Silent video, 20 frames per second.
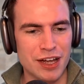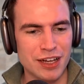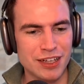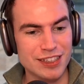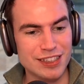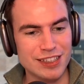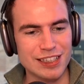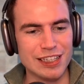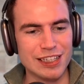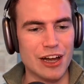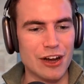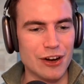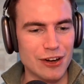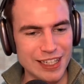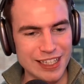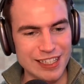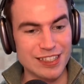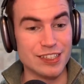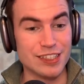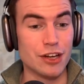
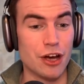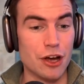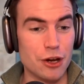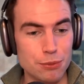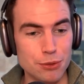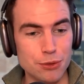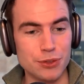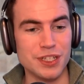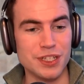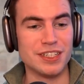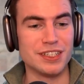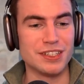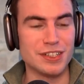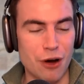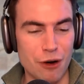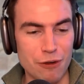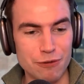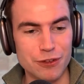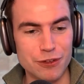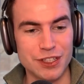slowly snowballed into
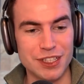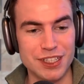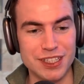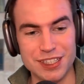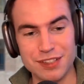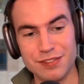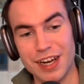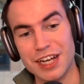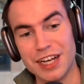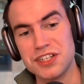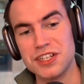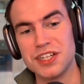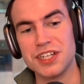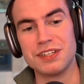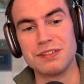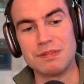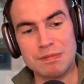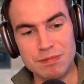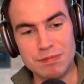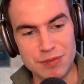confidence of actually